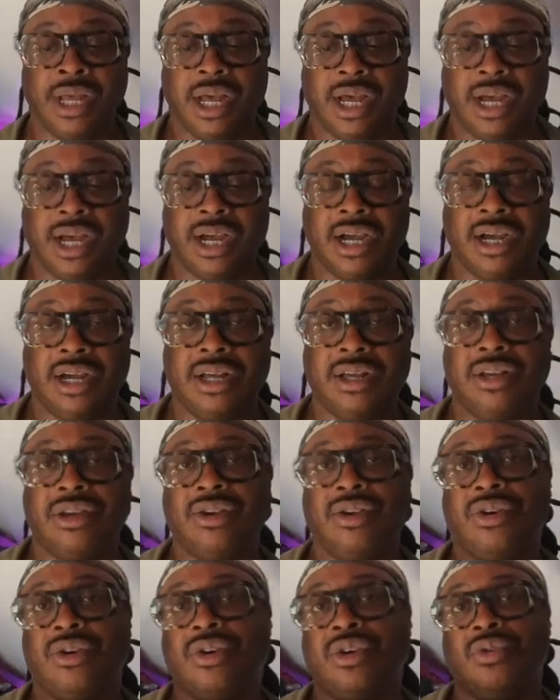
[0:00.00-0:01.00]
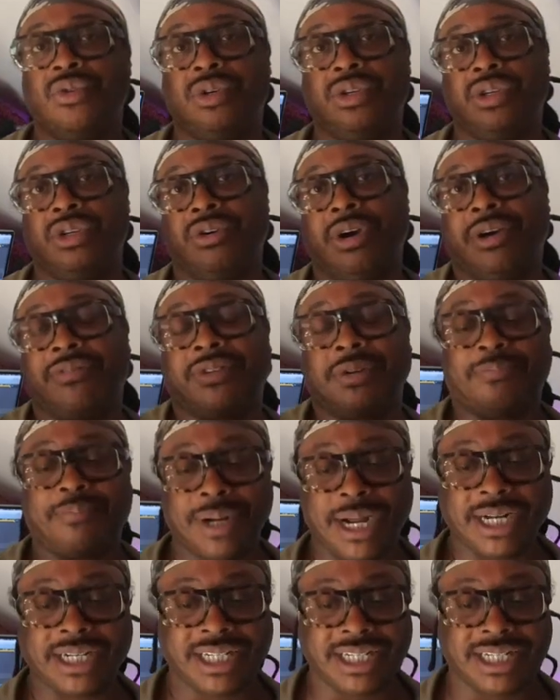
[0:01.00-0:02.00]
you have to
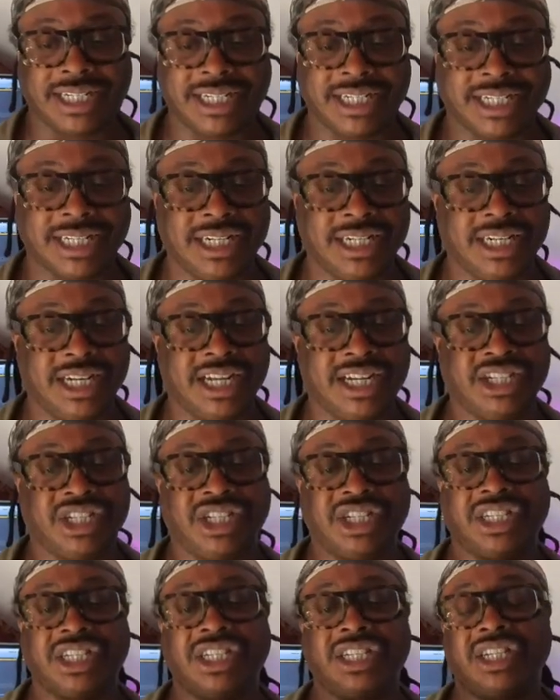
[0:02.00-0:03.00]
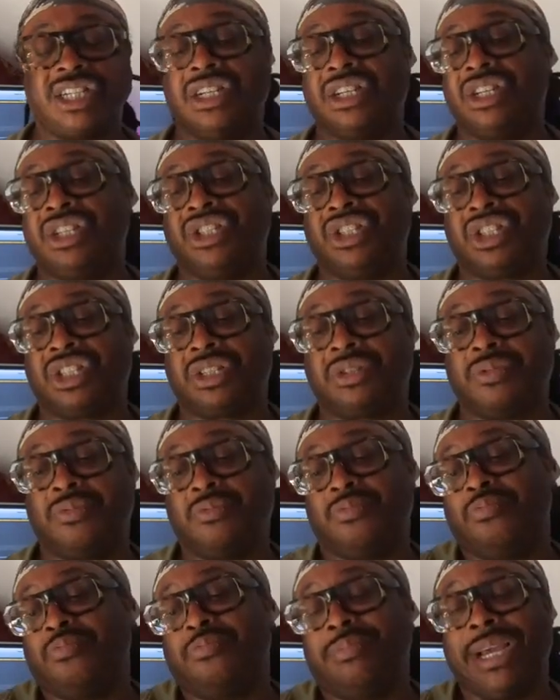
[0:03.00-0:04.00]
practice this and just
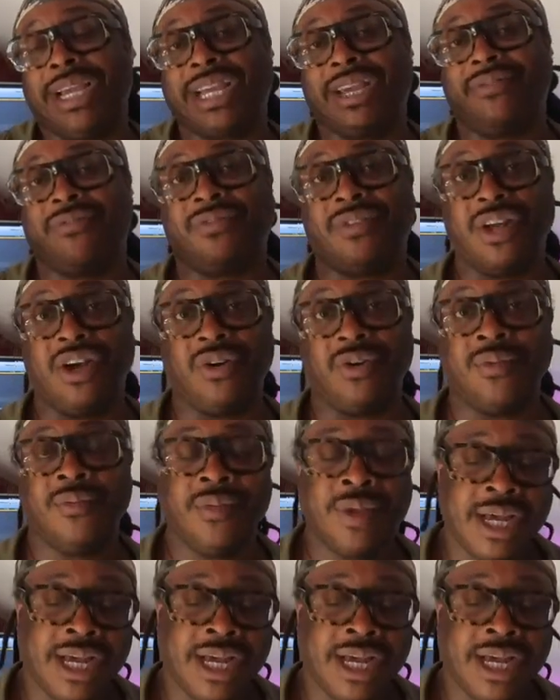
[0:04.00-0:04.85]
make it flow.